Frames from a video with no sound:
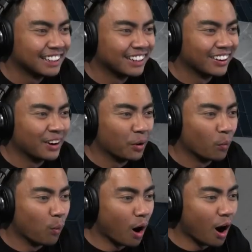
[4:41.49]

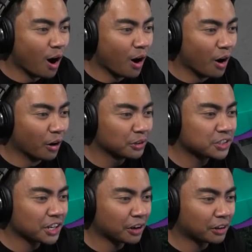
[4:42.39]
Yes, potion.
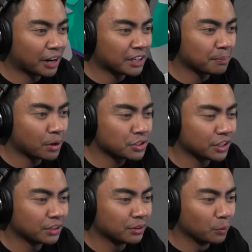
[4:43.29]
Whoa, generate a random
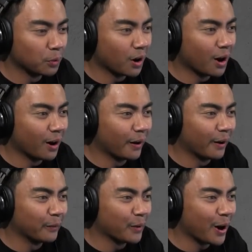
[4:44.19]
potion. Oh, oh, whoa,
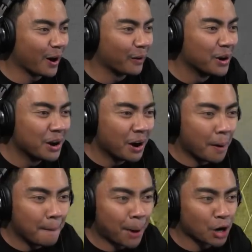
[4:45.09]
oh, oh, whoa,
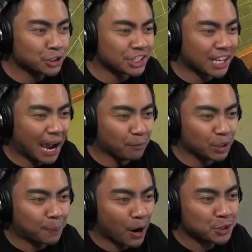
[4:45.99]
whoa, whoa, whoa. Potion
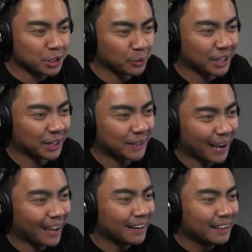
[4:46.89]
time. Which potion are we going
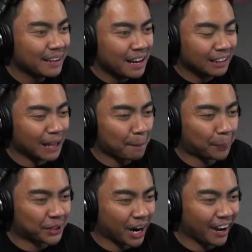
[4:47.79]
to get? Leprechaun.
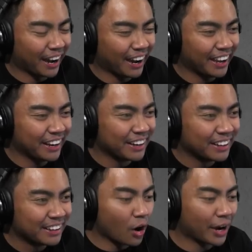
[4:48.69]
Leprechaun.
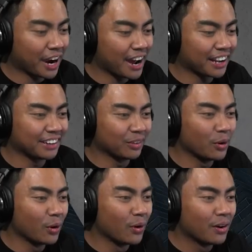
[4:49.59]
Oh, I got it.
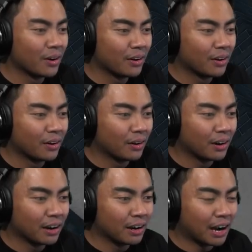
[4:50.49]
Oh. Oh, where'd you
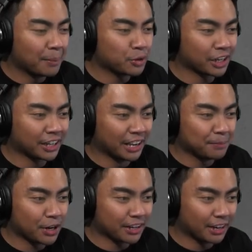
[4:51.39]
get that? I'm drinking
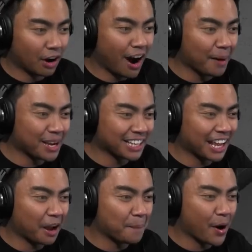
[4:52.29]
it. I'm drinking it. Oh, my
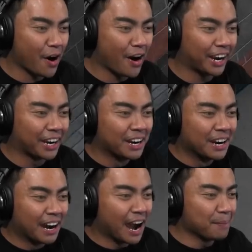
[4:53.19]
little boy.
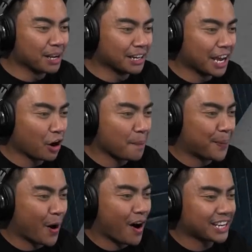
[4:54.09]
I'm a
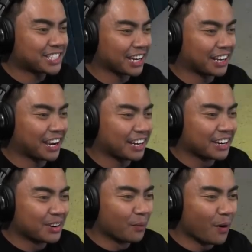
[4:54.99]
little boy,
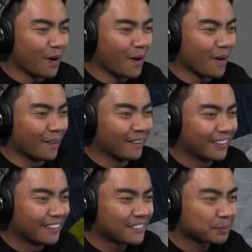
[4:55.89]
Sonny. Hey, I got Woo. this one.
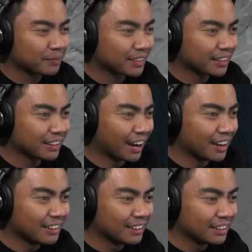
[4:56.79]
What's this one? What's this
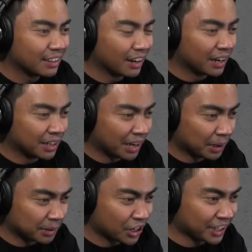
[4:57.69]
blue one?
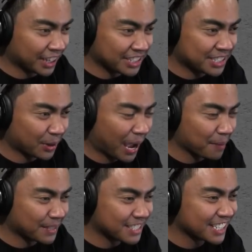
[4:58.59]
Uh, drink it. See what
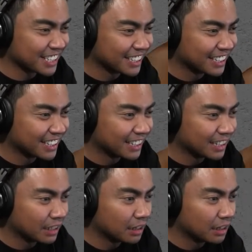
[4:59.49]
happens. Oh, a